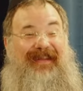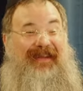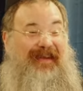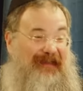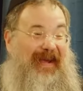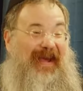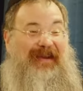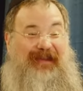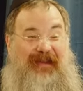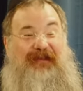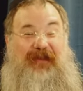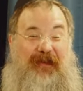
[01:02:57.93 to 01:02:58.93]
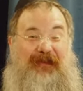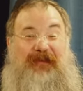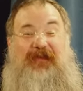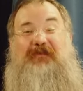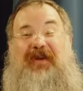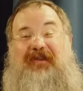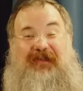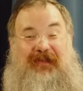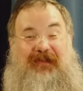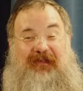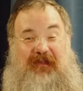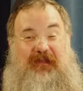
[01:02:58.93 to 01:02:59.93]
to the effect of don't do
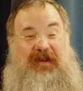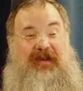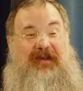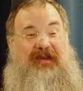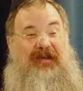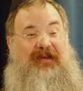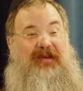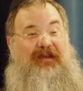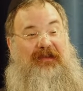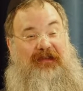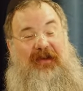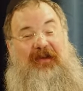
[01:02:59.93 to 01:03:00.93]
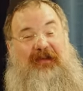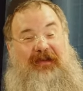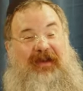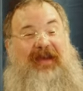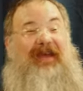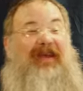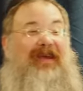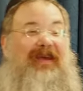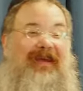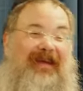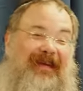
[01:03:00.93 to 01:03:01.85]
mitzvahs for me. So eh,